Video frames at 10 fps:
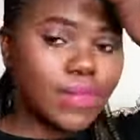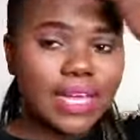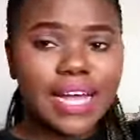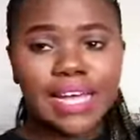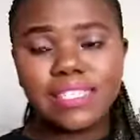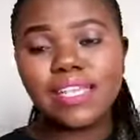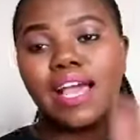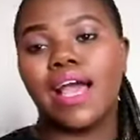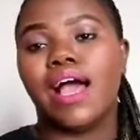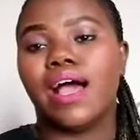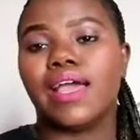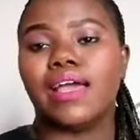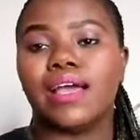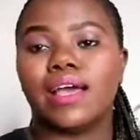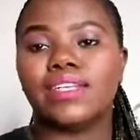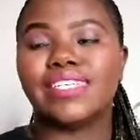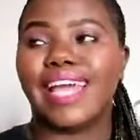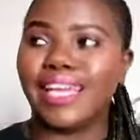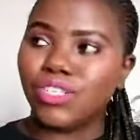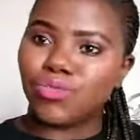Guys,
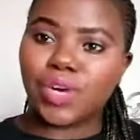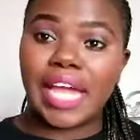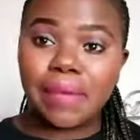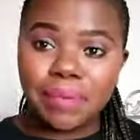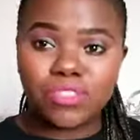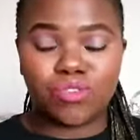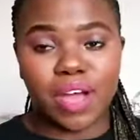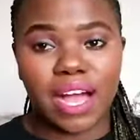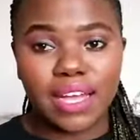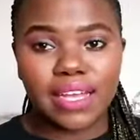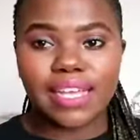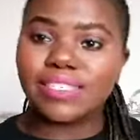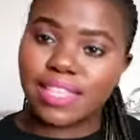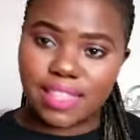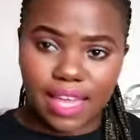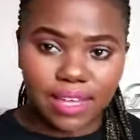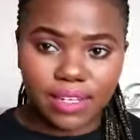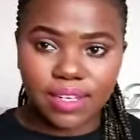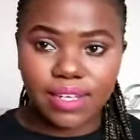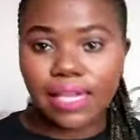Date, rape, drug is a thing.